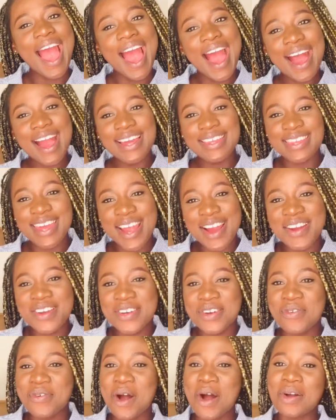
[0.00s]
Hi there,
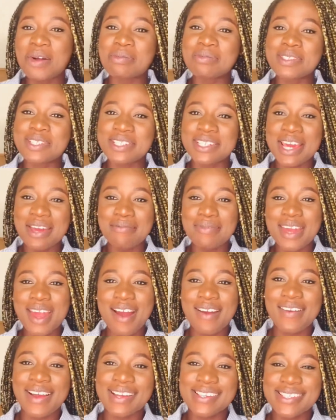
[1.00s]
you're welcome to
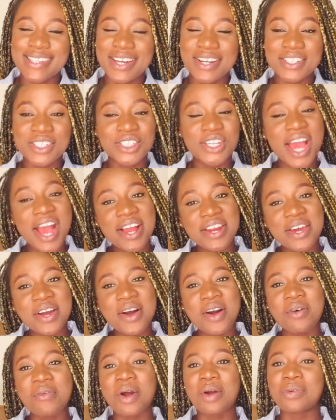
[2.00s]
DemiRx Care
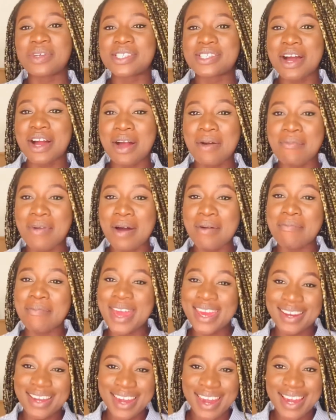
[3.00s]
channel where we talk about
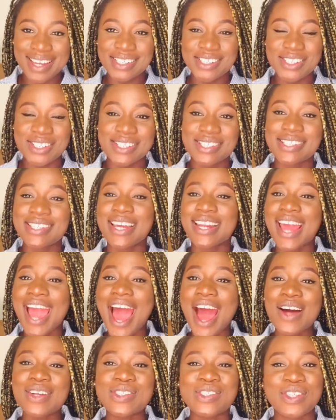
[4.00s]
medications and
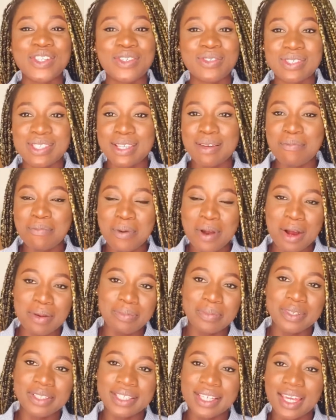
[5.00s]
how to use them
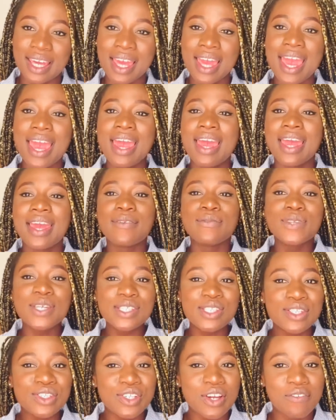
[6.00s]
properly. If this
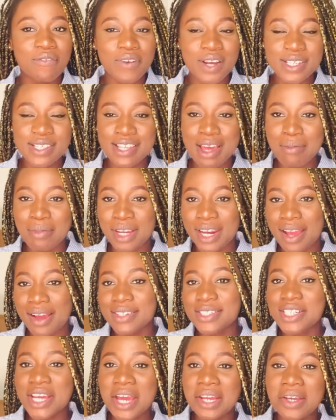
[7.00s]
is your first time on our
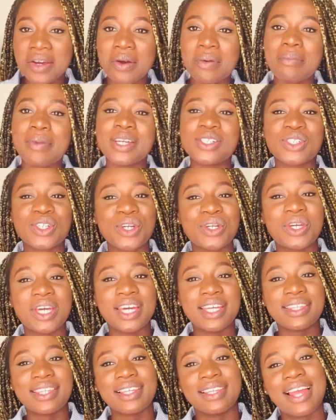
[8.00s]
channel, make sure you
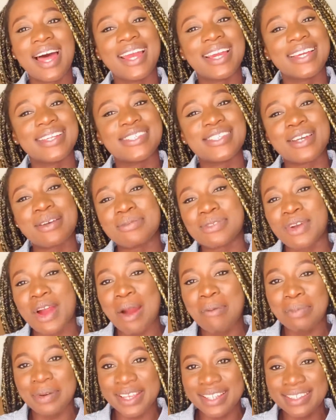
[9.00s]
hit the like and subscribe
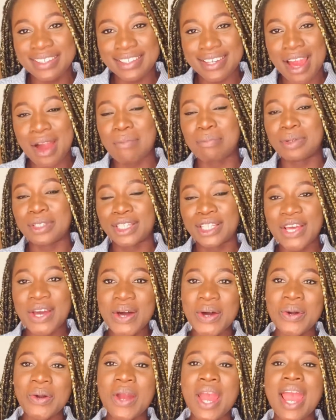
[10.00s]
button down
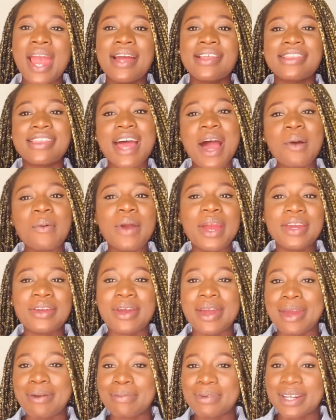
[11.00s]
below. That way you're
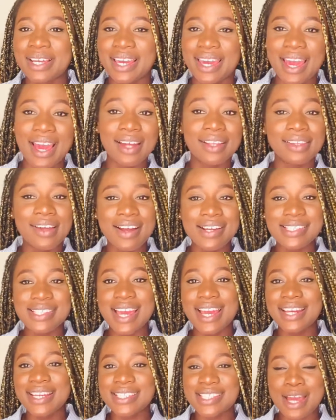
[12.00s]
able to get alerts
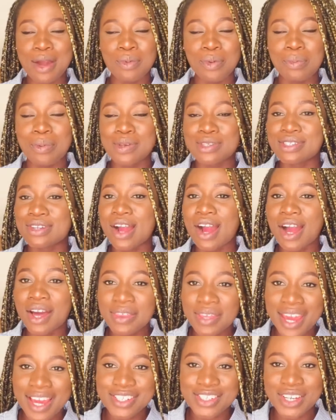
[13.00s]
anytime we post our other
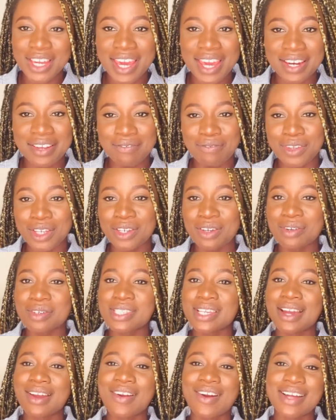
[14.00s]
educating videos
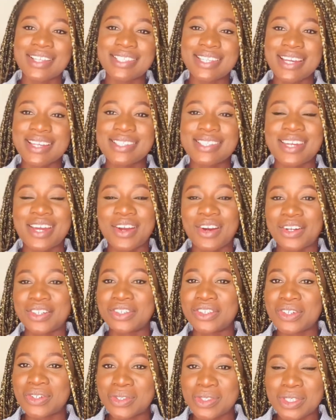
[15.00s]
and contents here on
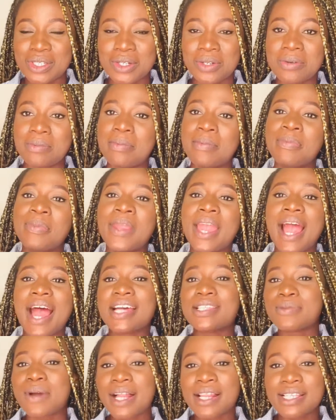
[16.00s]
YouTube, as
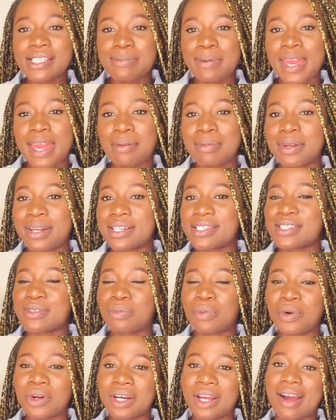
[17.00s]
well as be able to
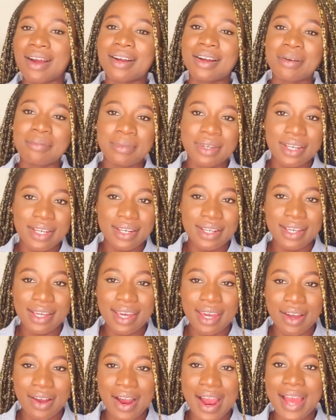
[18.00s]
support our community
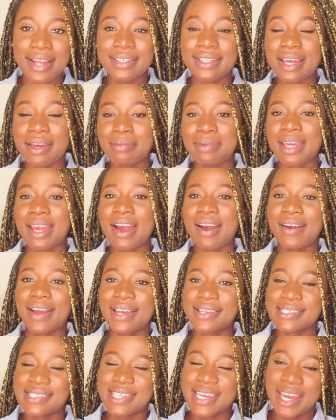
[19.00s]
here at
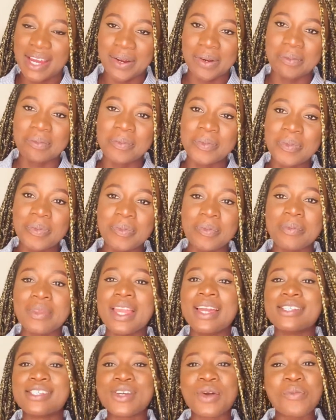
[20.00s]
DemiRx Care.
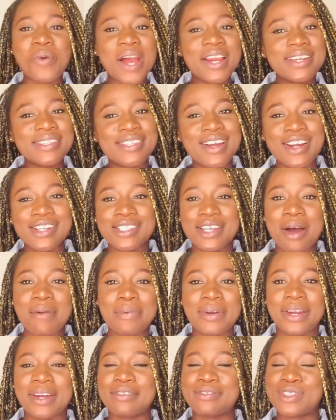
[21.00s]
So what is our
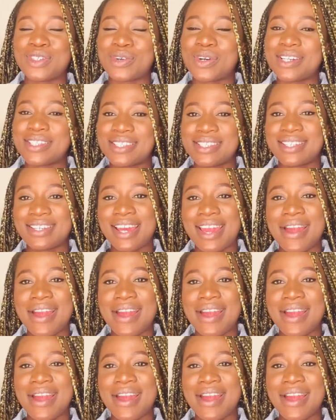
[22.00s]
topic of choice today?